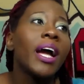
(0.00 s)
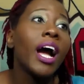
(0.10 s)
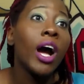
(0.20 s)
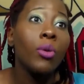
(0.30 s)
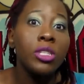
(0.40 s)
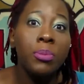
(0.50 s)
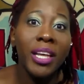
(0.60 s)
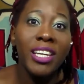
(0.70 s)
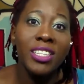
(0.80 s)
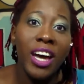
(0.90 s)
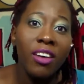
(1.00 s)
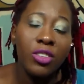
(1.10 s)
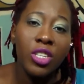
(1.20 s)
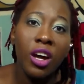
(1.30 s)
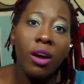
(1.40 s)
I always planned to
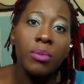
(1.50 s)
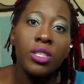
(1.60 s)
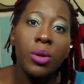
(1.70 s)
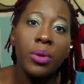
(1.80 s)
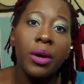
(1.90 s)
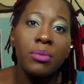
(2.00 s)
have a job, and so when